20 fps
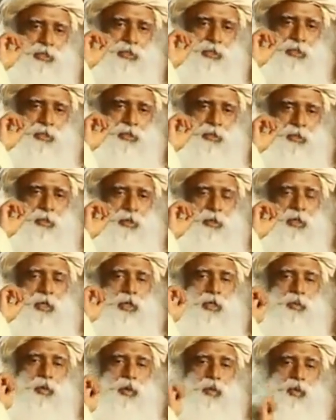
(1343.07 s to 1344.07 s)
it,
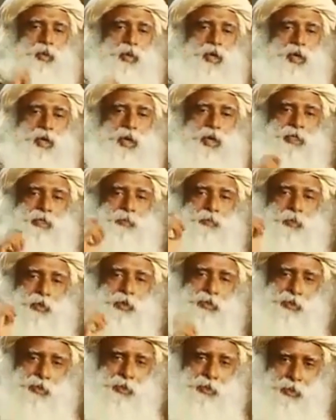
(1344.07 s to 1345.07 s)
it will work as
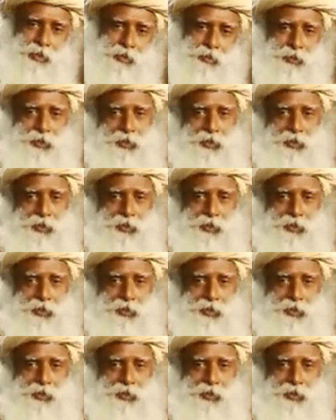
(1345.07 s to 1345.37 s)
poison in your